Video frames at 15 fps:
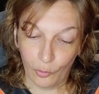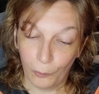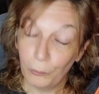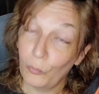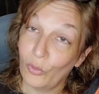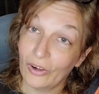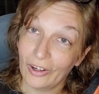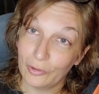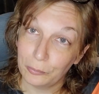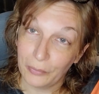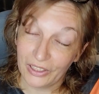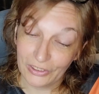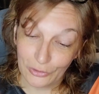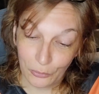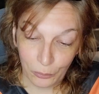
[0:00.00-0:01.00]
More on my
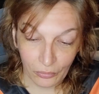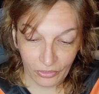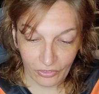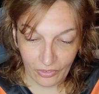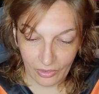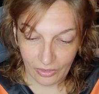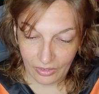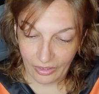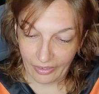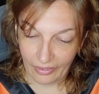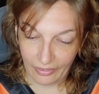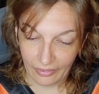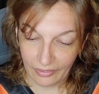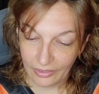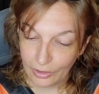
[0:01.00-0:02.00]
youth.
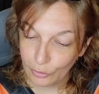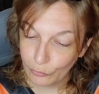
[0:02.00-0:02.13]
I